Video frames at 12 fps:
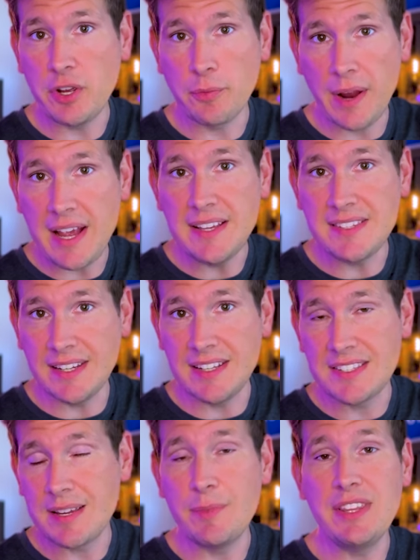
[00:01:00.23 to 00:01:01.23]
raisin in
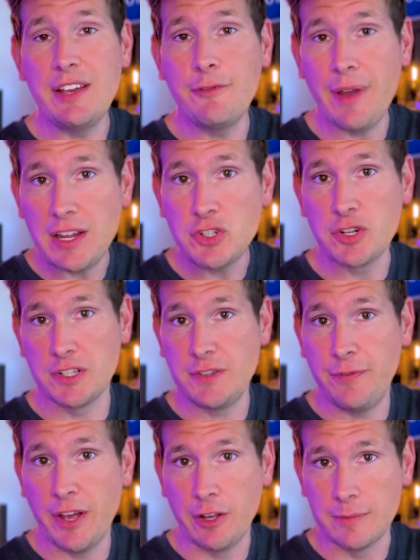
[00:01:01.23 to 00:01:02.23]
some of the Avengers
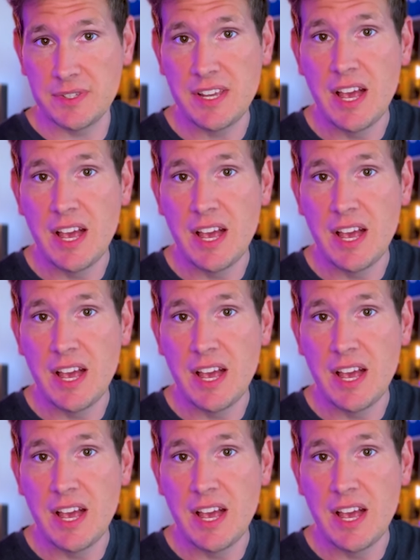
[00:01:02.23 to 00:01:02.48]
films.